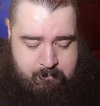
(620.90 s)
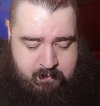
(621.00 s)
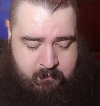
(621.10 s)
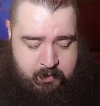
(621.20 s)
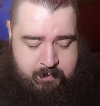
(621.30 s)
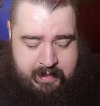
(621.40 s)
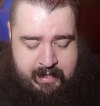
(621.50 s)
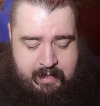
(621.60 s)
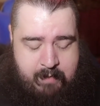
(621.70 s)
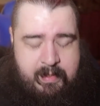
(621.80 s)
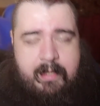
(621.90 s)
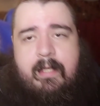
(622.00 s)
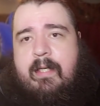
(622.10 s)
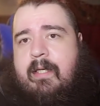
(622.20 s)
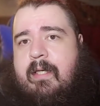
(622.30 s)
before the
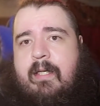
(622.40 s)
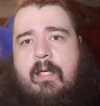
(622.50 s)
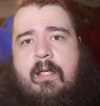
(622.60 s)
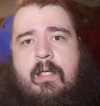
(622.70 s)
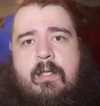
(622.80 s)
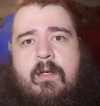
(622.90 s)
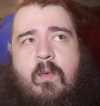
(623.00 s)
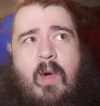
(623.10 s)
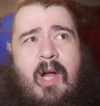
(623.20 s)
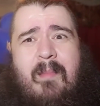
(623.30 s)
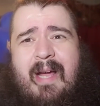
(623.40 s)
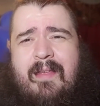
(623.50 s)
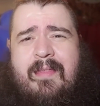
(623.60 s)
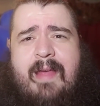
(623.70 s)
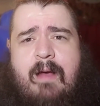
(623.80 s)
pandemic, you could walk by
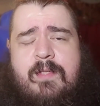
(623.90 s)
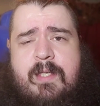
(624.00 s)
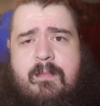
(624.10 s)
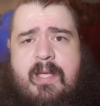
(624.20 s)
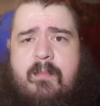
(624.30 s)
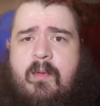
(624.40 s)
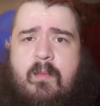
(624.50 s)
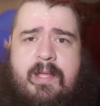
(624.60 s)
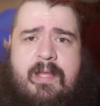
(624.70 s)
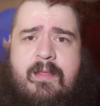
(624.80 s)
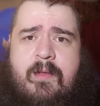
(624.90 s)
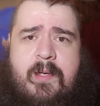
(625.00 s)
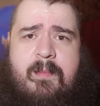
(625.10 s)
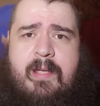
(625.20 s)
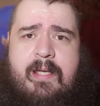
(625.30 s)
1,000 people within
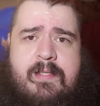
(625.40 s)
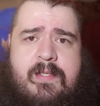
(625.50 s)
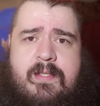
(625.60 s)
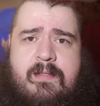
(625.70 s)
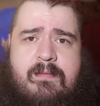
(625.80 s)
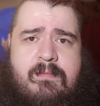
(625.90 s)
30 minutes.